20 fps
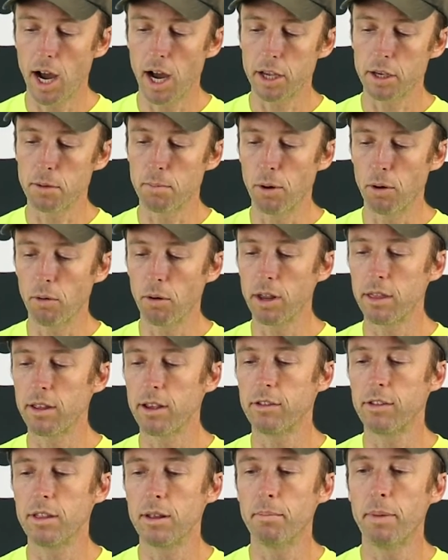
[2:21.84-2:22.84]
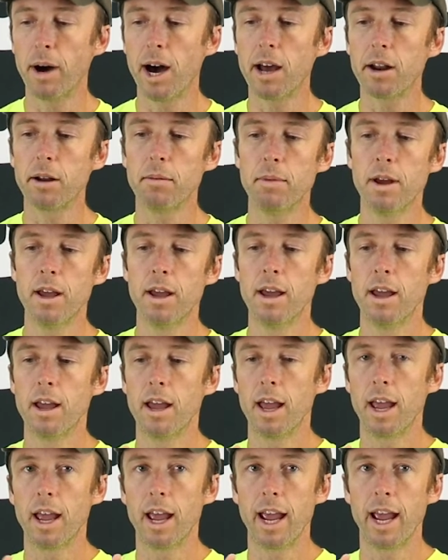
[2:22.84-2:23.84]
You put one of these in the bottom,
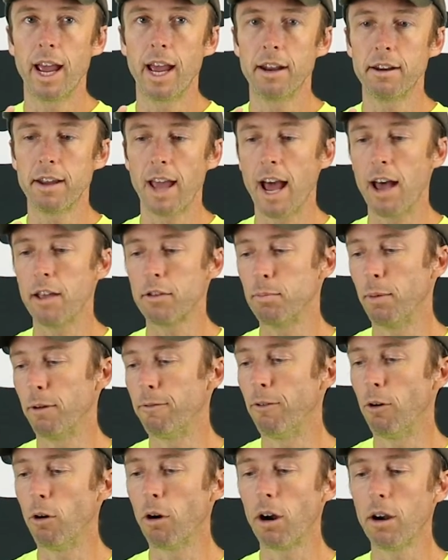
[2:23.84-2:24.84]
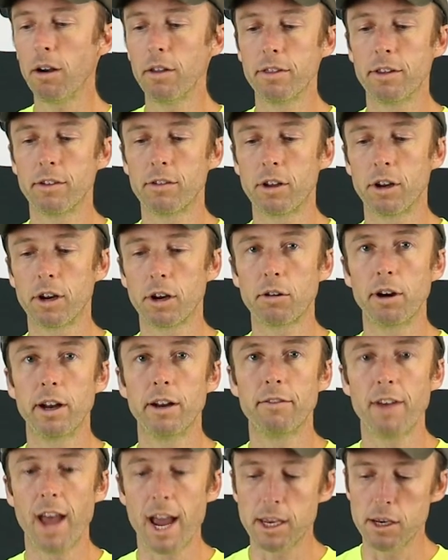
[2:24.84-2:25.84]
and as before, this is going to create
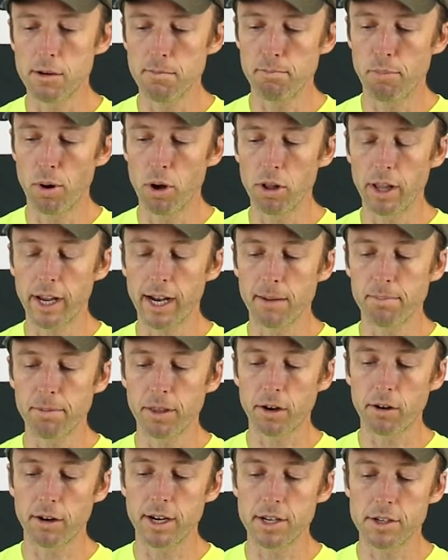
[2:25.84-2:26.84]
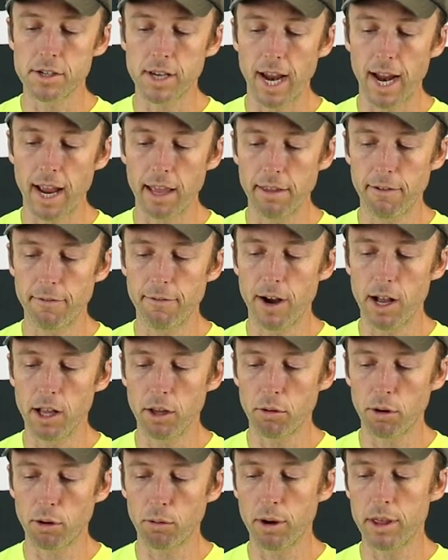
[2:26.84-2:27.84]
a vacuum pulling up the grease and the
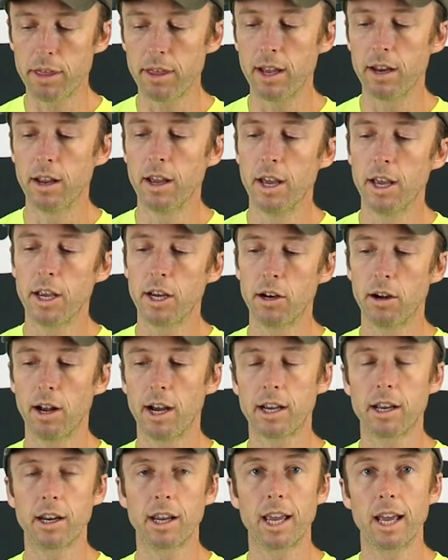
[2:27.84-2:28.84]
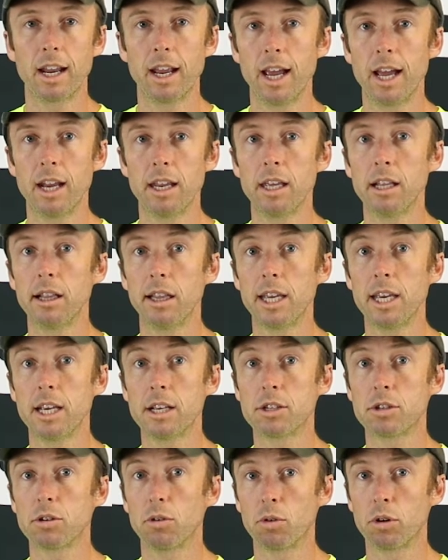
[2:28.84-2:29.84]
follower with it. You're not going to get any
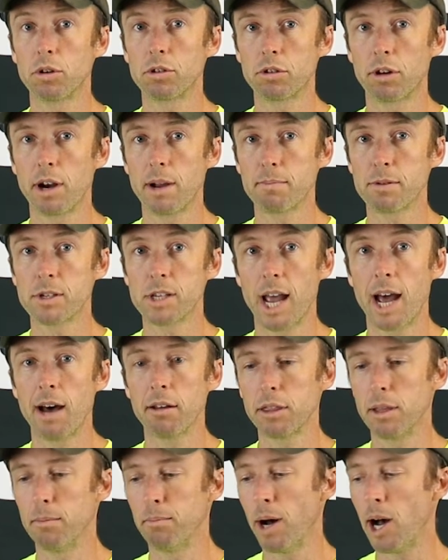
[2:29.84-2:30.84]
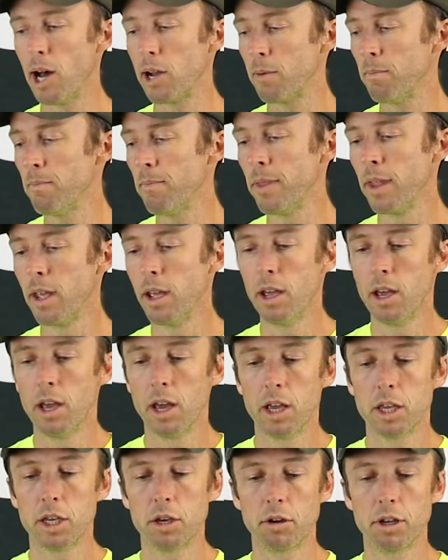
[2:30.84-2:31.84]
leaks or drips out the bottom.
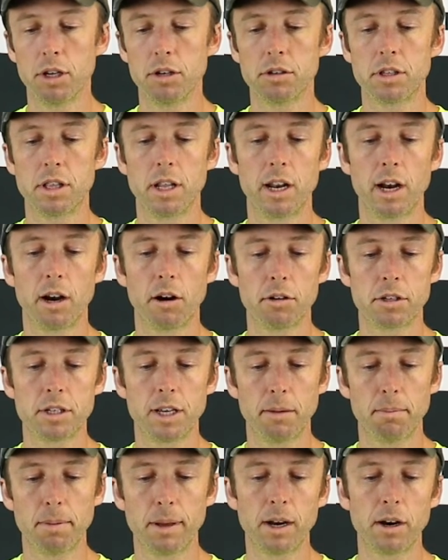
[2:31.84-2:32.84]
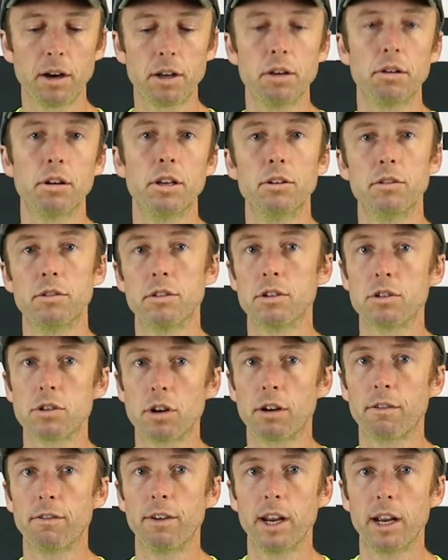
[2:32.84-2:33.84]
You can use the narrow tip here. You can use the
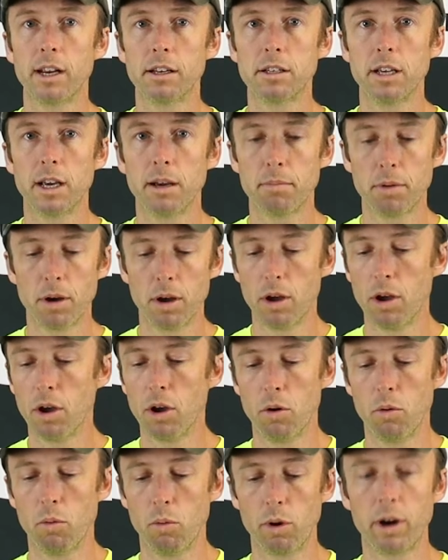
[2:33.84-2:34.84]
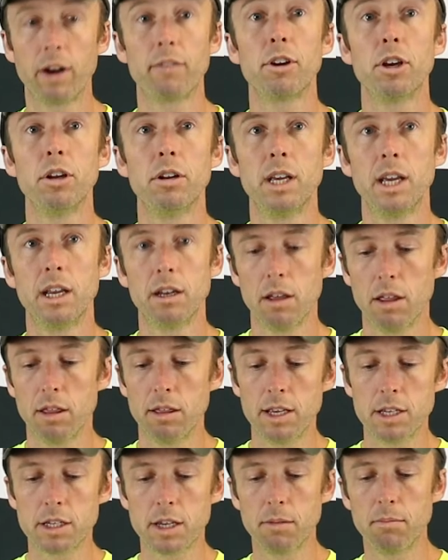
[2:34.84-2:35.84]
Zerk fitting tip, whatever you need.
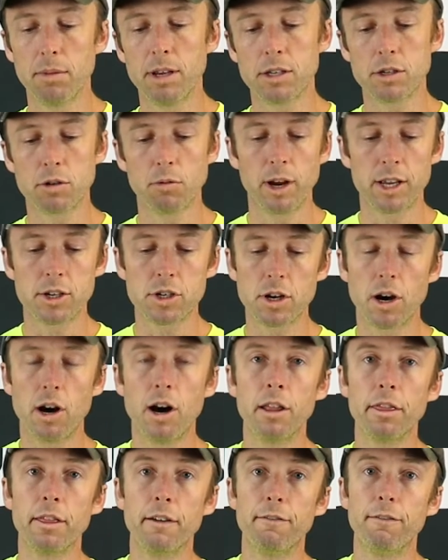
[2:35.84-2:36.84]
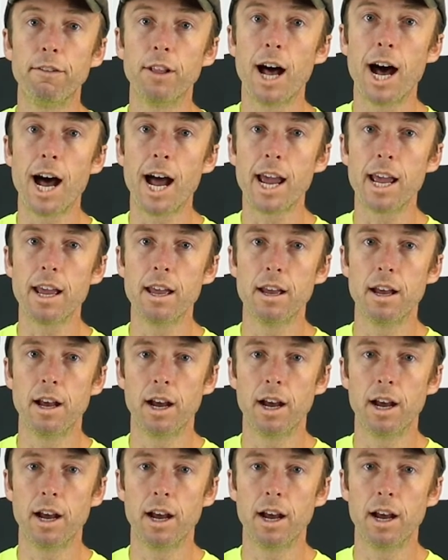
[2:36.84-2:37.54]
These can be switched on the fly.